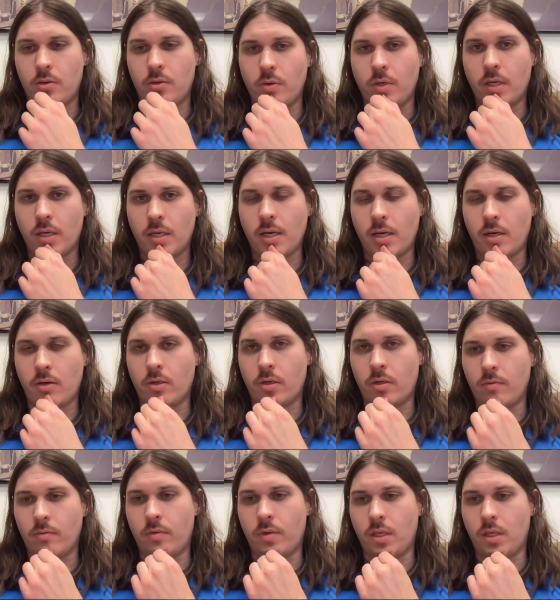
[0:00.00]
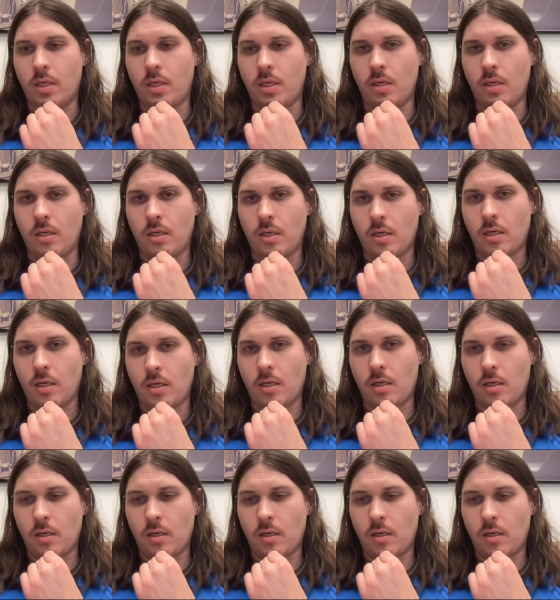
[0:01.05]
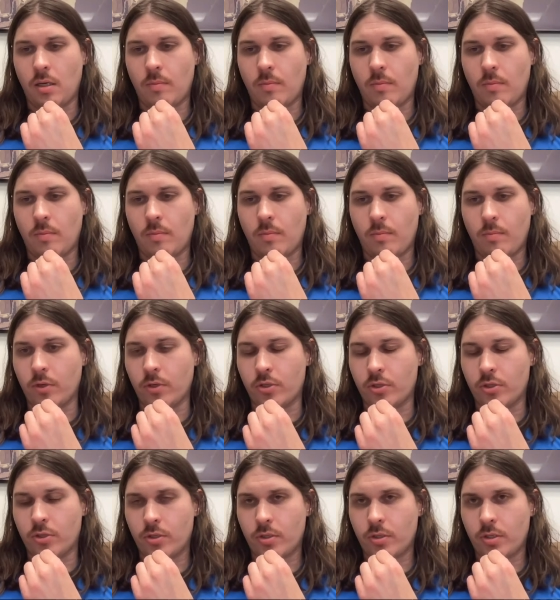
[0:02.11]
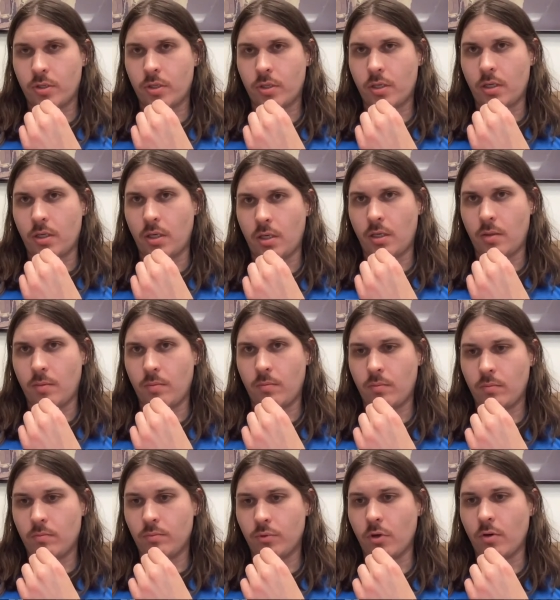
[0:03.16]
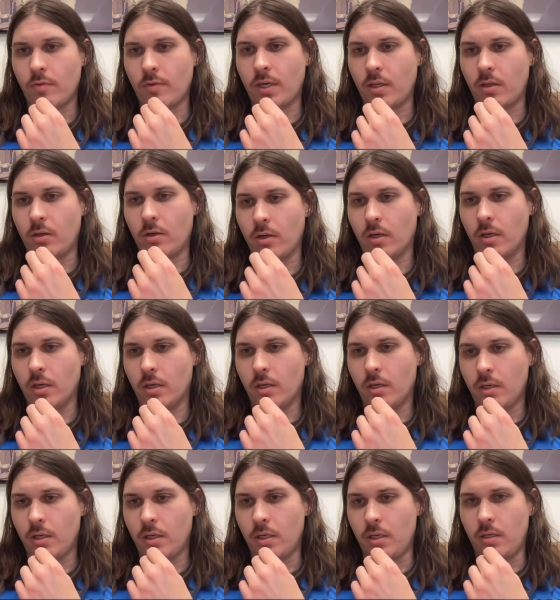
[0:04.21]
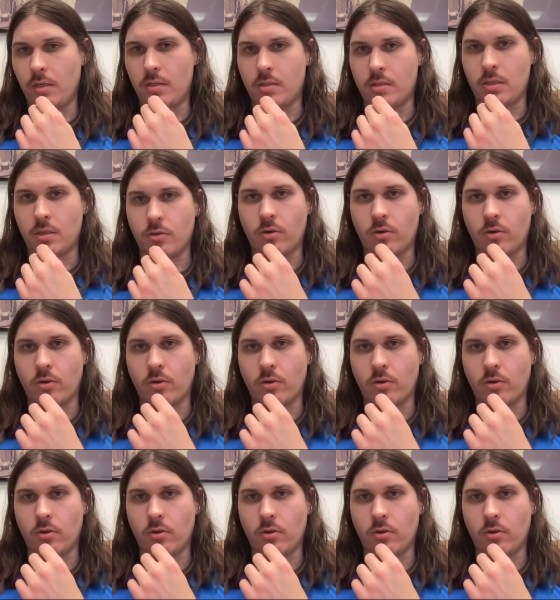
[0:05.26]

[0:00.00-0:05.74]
you get out of the PyTorch profiler is a